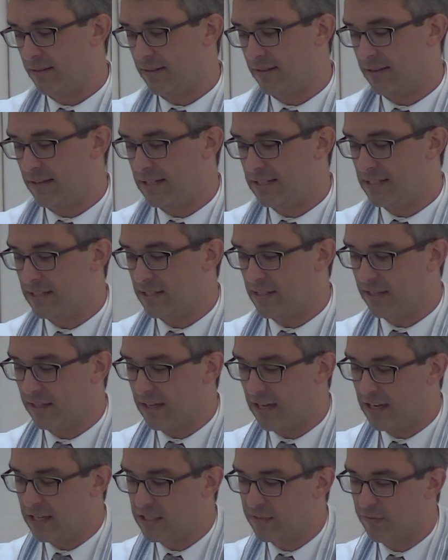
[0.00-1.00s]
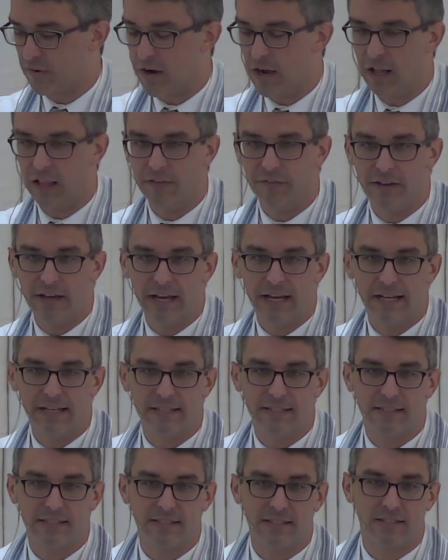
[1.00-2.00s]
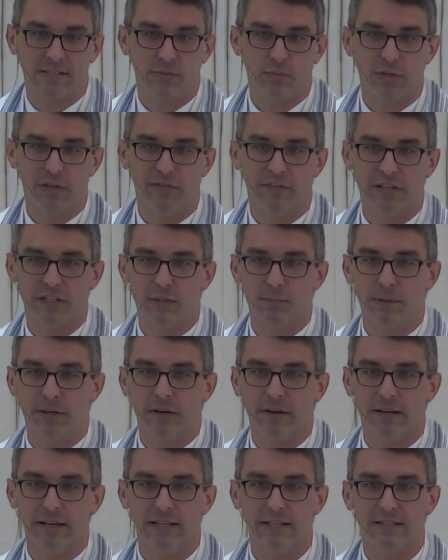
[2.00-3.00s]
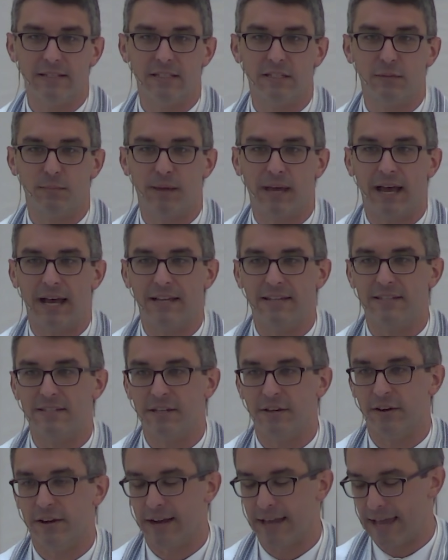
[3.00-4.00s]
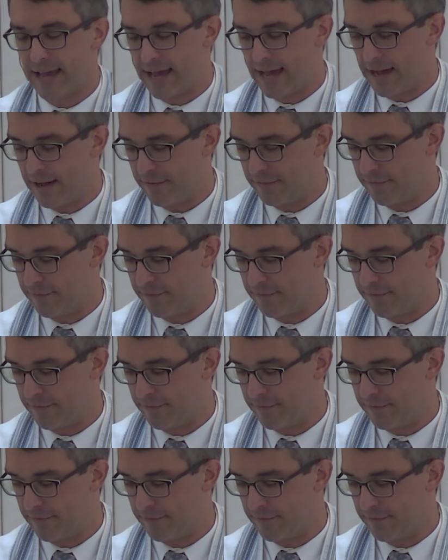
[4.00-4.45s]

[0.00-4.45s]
as is the case for all of us as we have experienced this past year and a half.